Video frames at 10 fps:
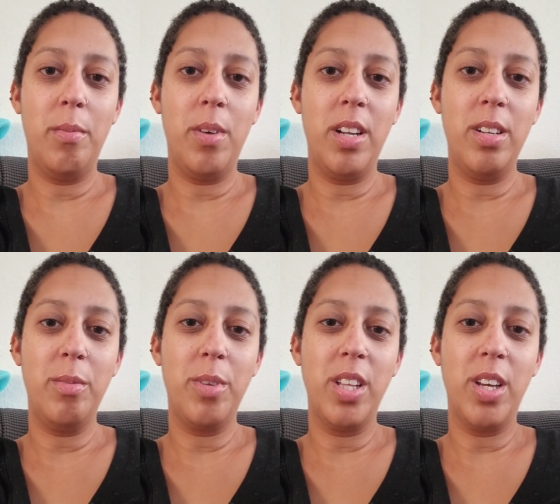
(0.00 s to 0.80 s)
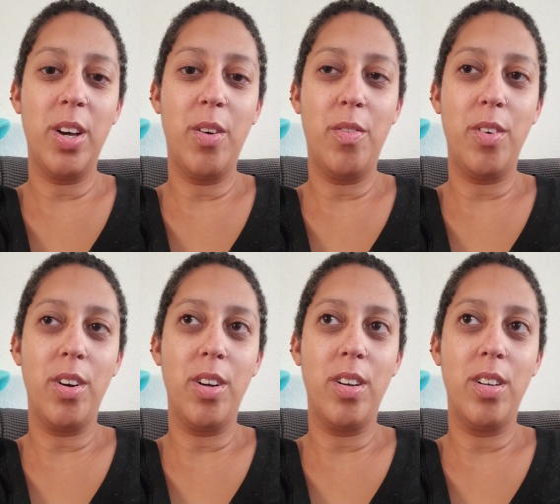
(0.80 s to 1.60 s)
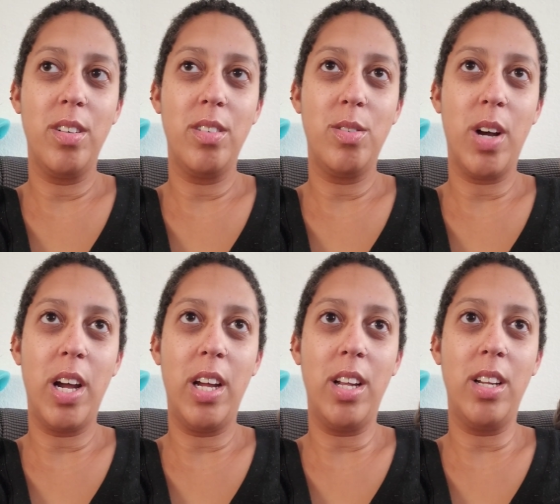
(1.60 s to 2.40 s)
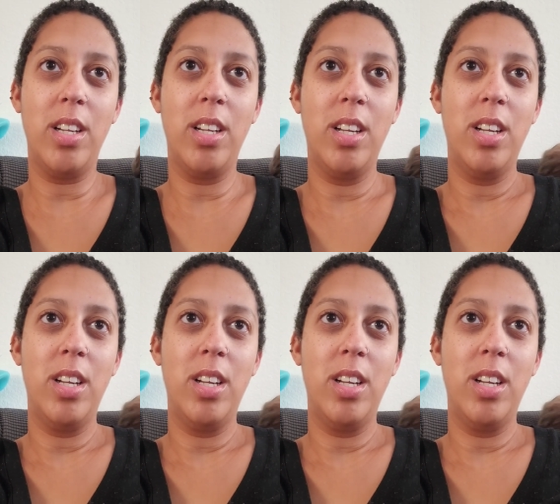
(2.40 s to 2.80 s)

I didn't really go for trying